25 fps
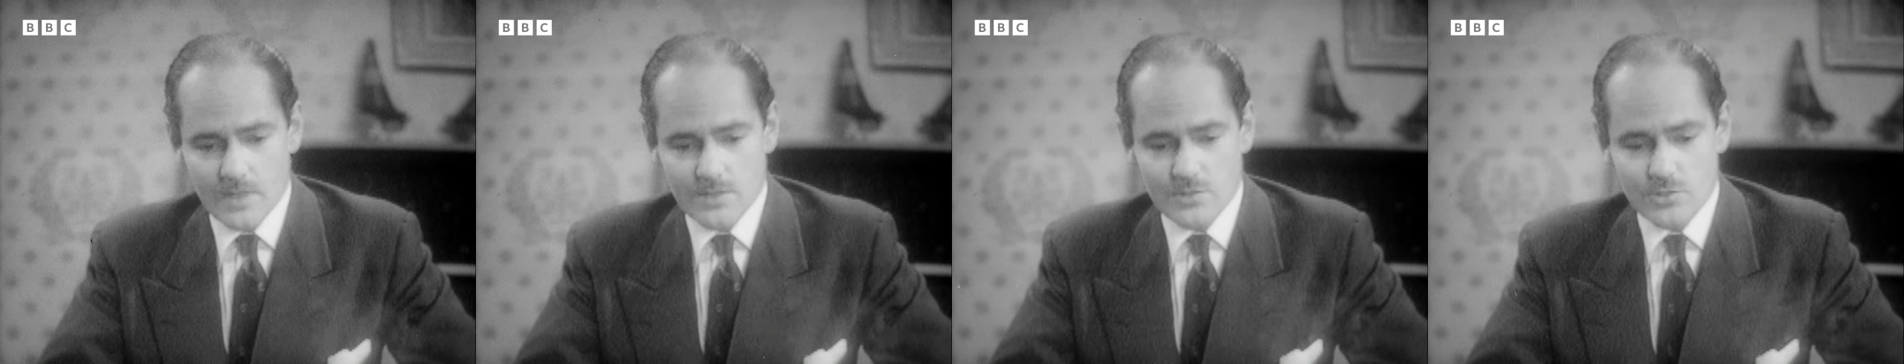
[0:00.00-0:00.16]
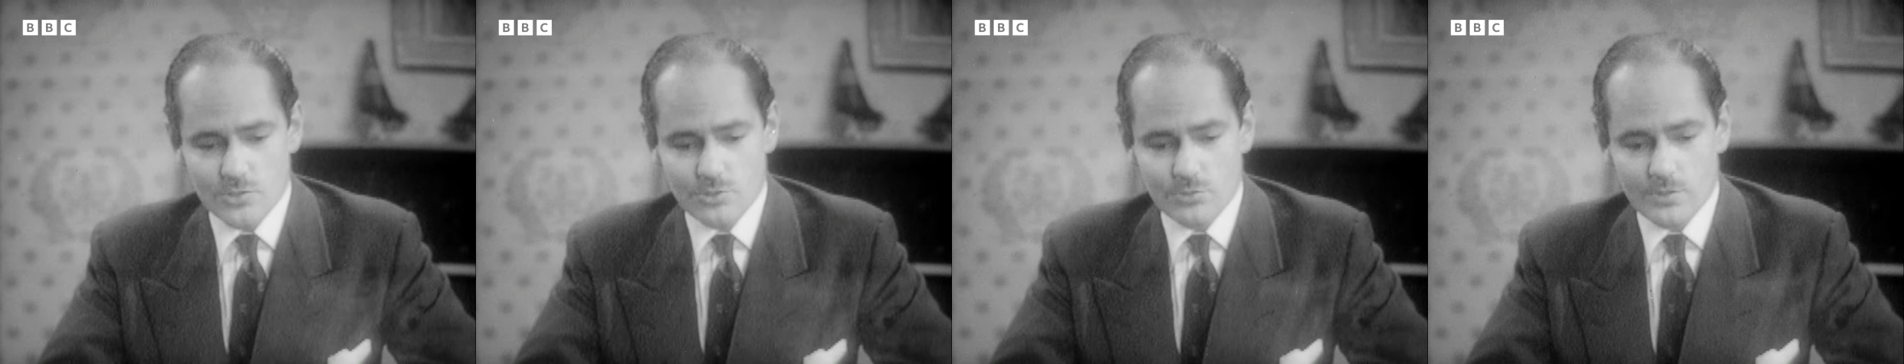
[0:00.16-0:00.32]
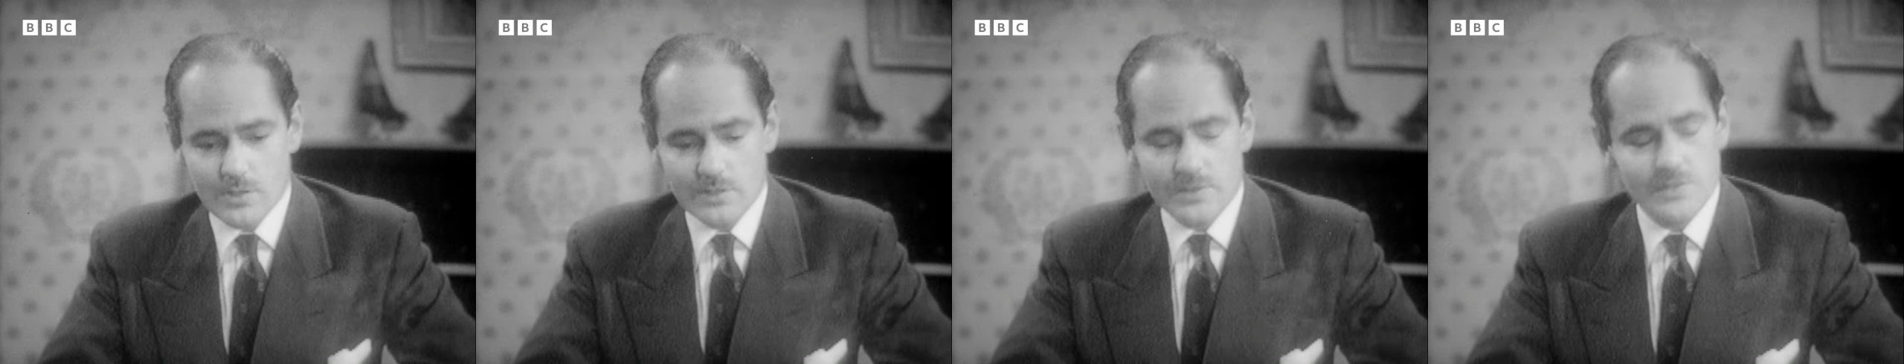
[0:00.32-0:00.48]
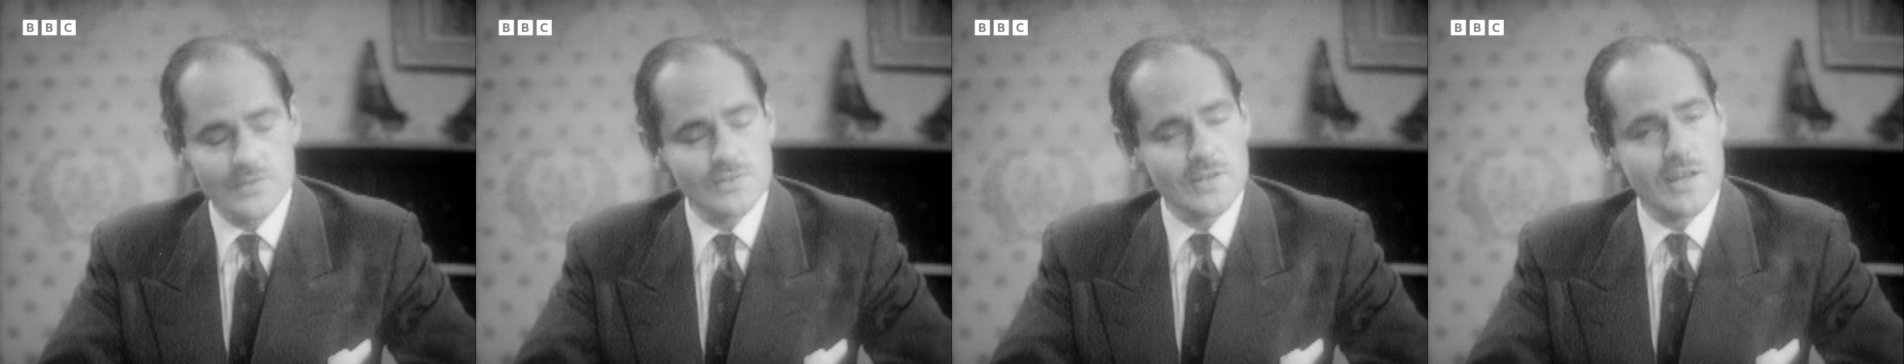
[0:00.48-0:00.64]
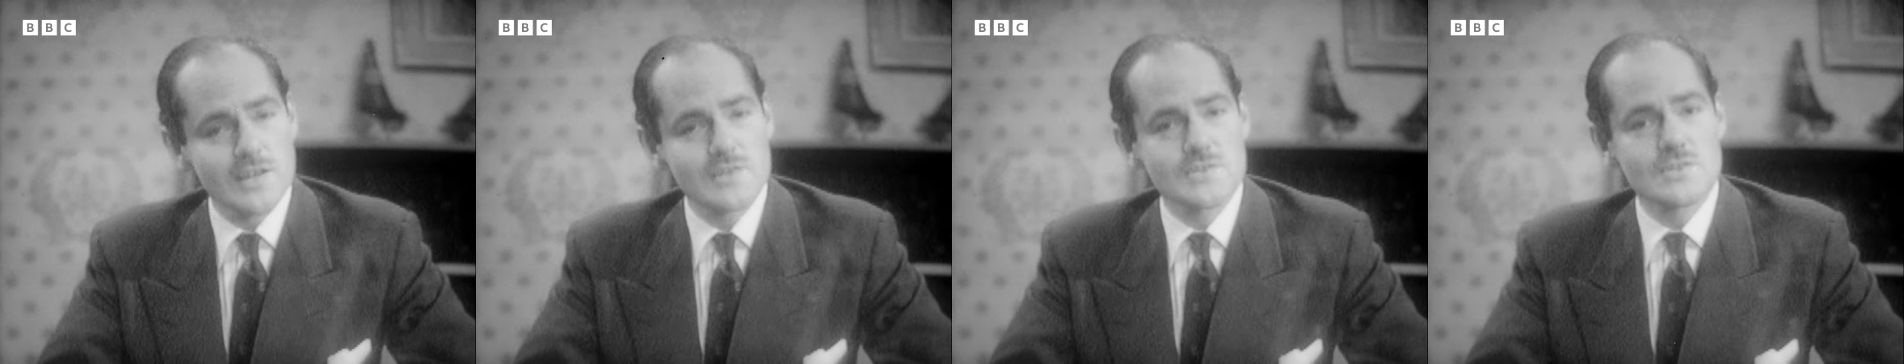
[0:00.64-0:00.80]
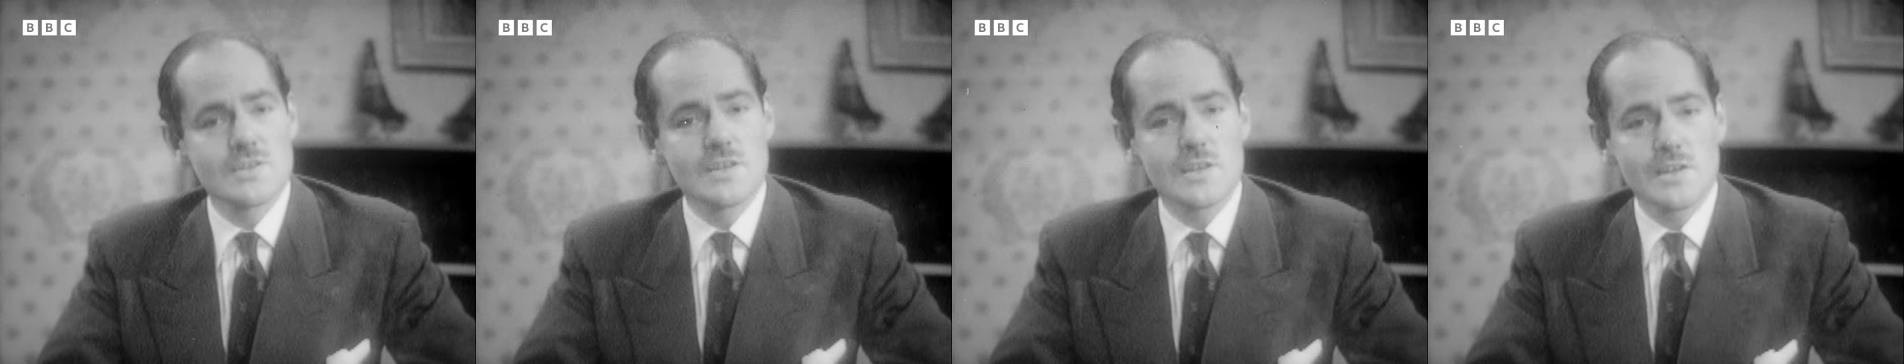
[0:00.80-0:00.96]
to
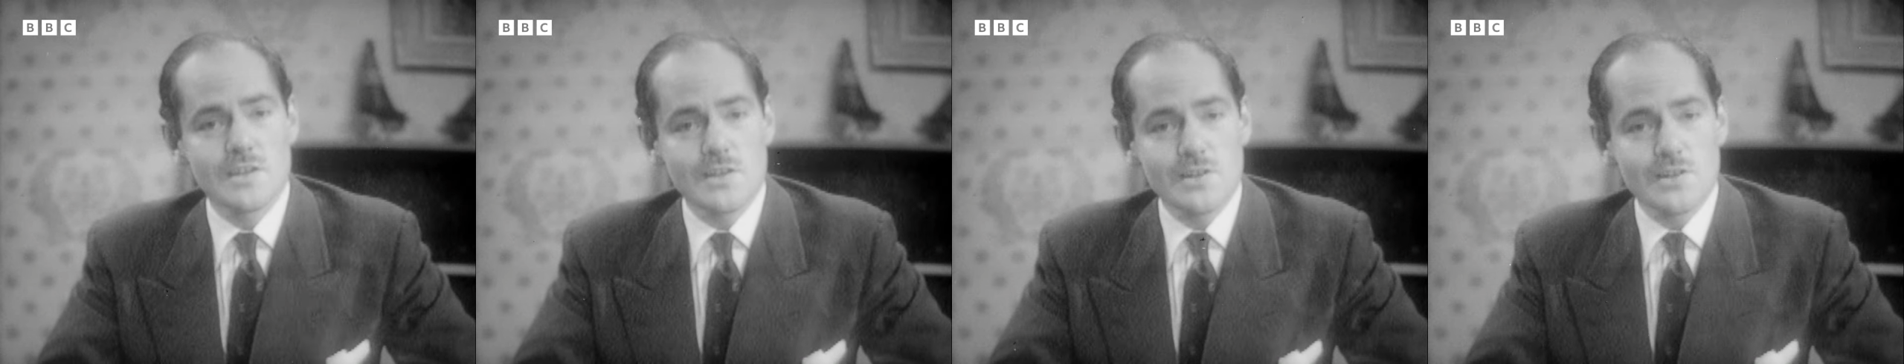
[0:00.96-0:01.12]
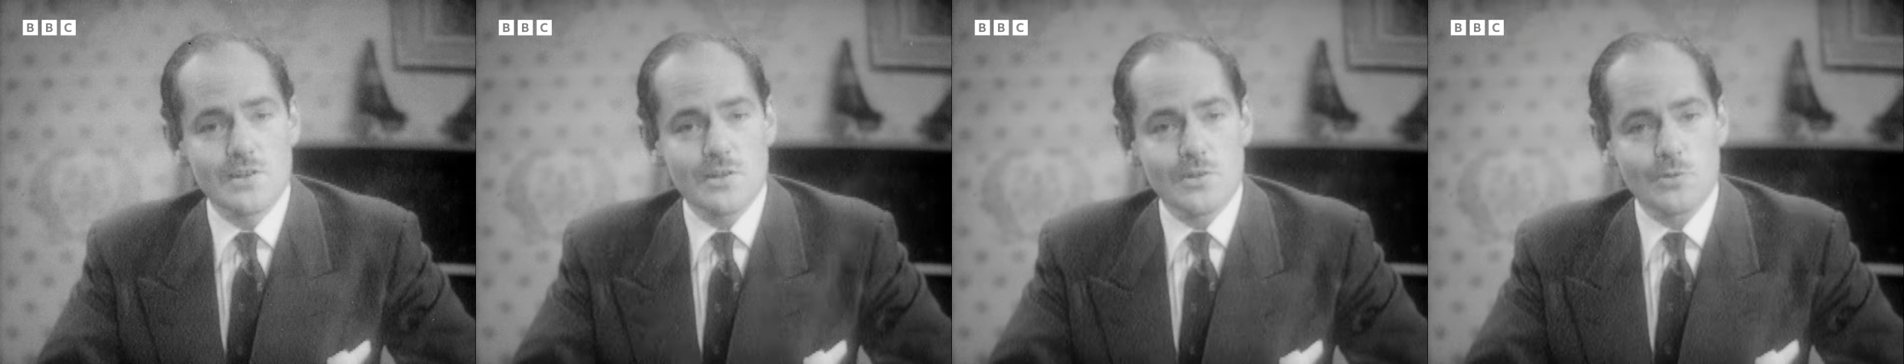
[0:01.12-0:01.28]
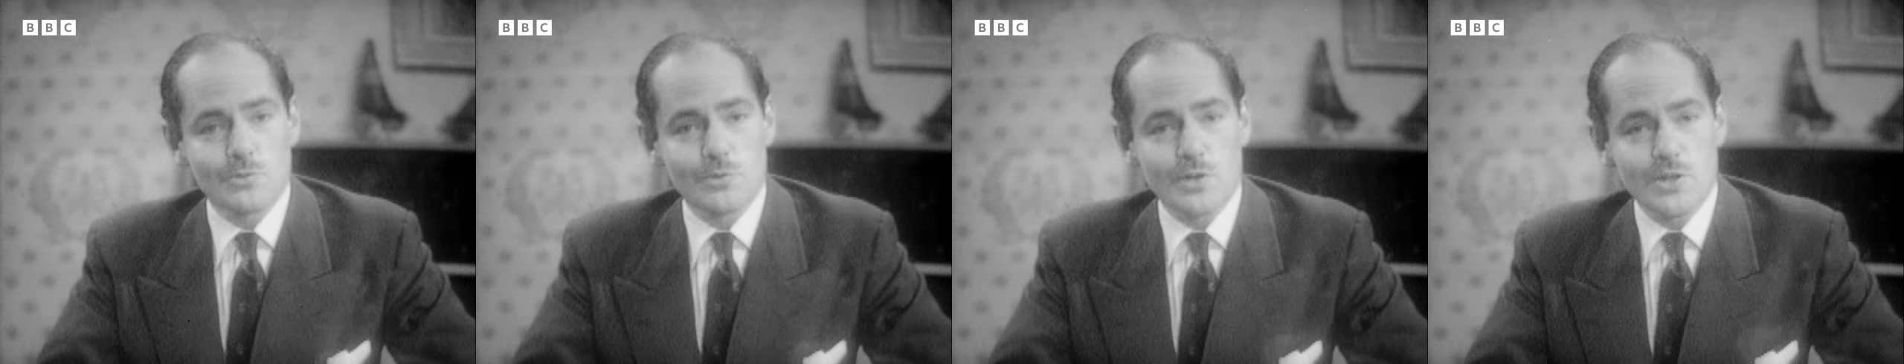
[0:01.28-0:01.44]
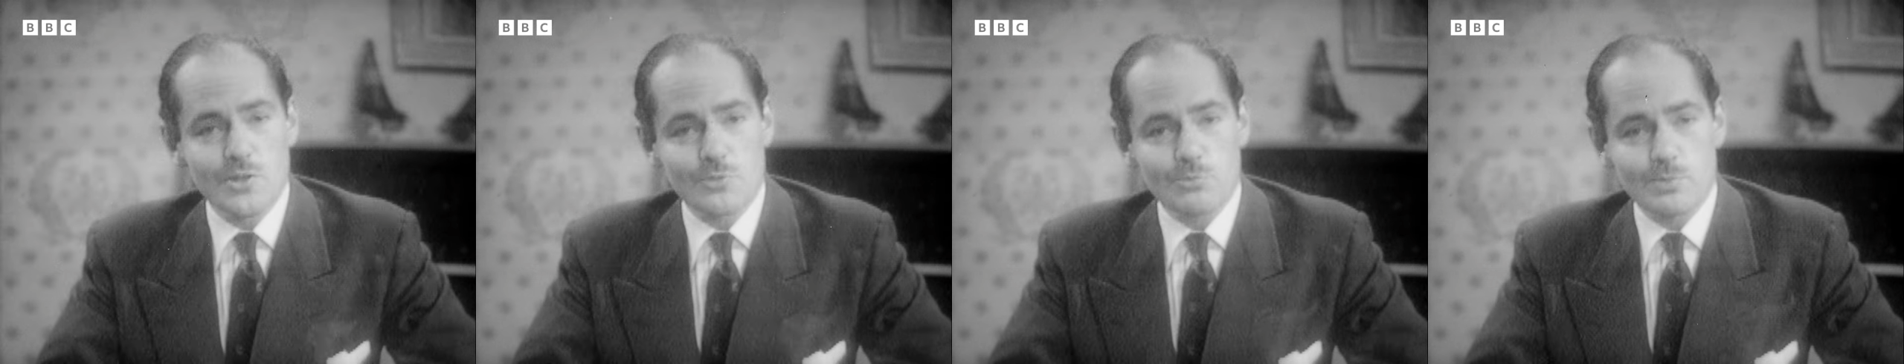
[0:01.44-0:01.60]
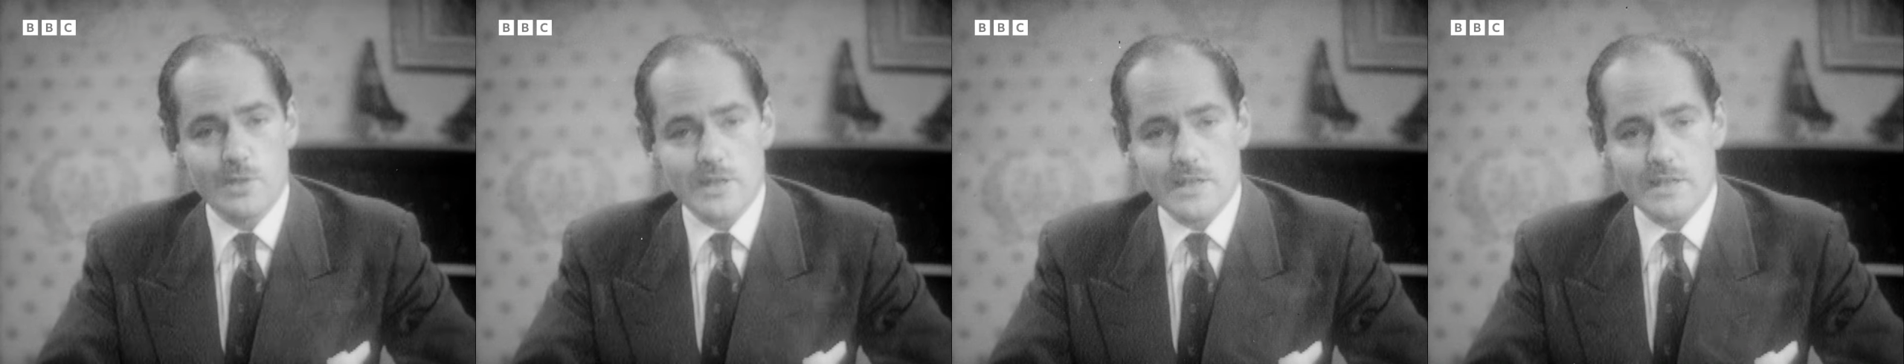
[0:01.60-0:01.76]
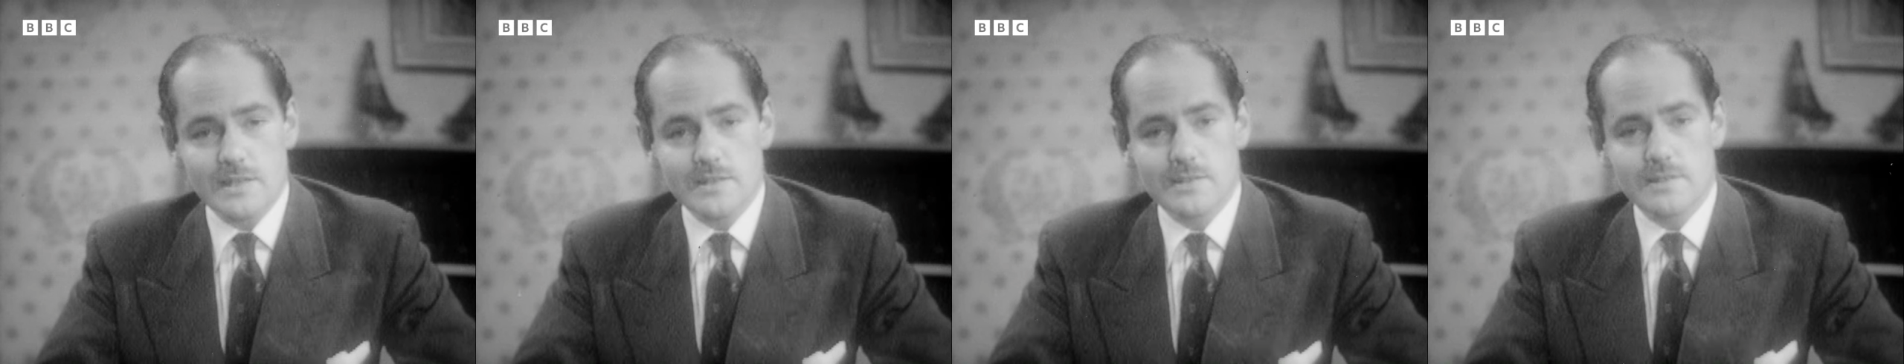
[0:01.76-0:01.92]
discuss with
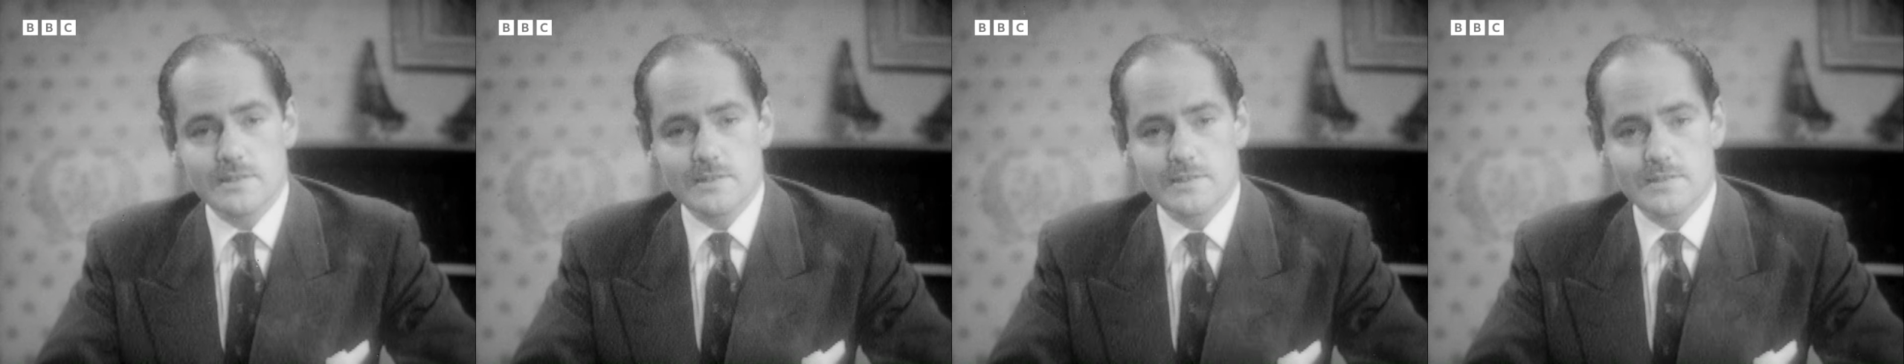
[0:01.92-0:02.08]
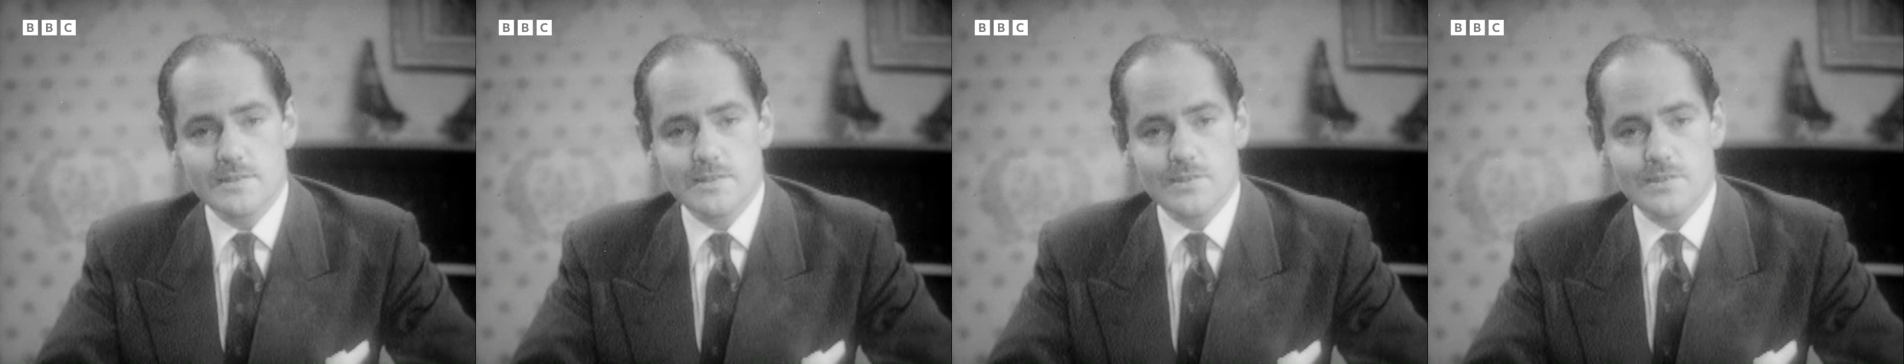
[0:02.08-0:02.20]
me